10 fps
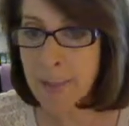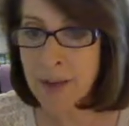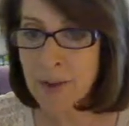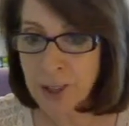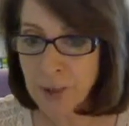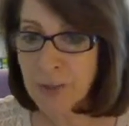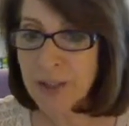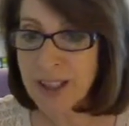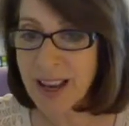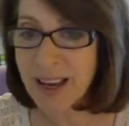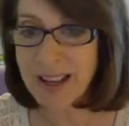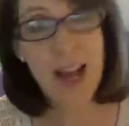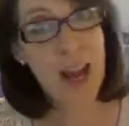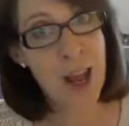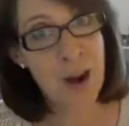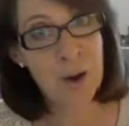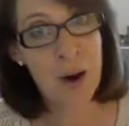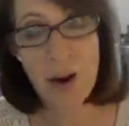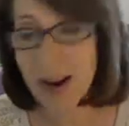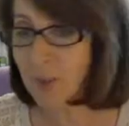Jennifer is saying hello.
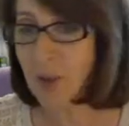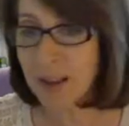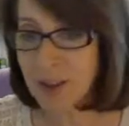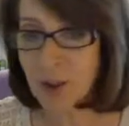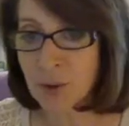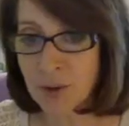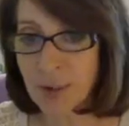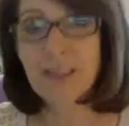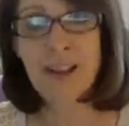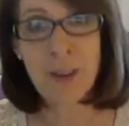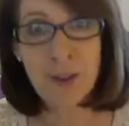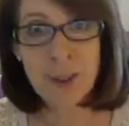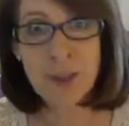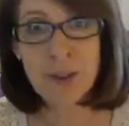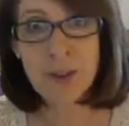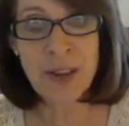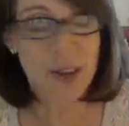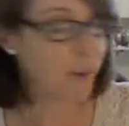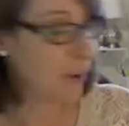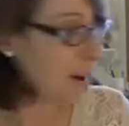All right, well, that's terrific. Hello to you too,
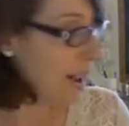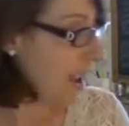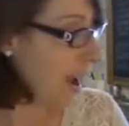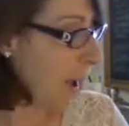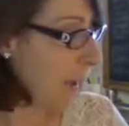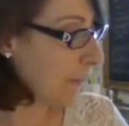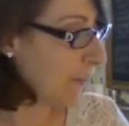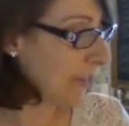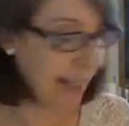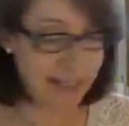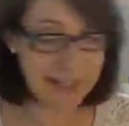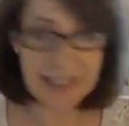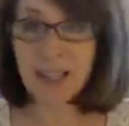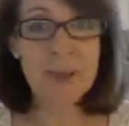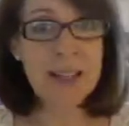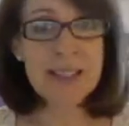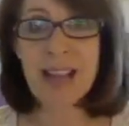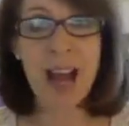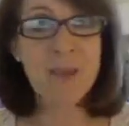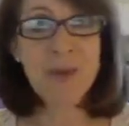Jennifer. Katie's telling me it's
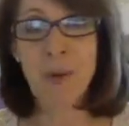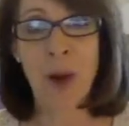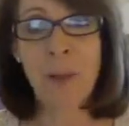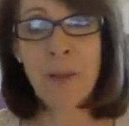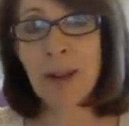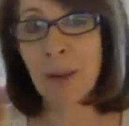time to wrap it up,